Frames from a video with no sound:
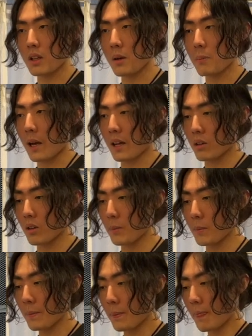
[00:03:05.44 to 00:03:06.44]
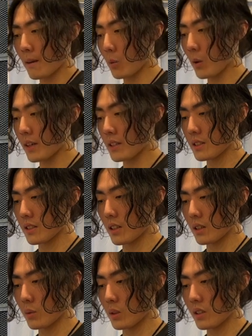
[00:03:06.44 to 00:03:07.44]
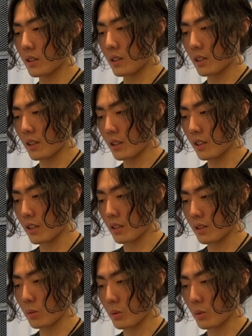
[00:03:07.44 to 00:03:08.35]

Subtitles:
back home. One is where Lin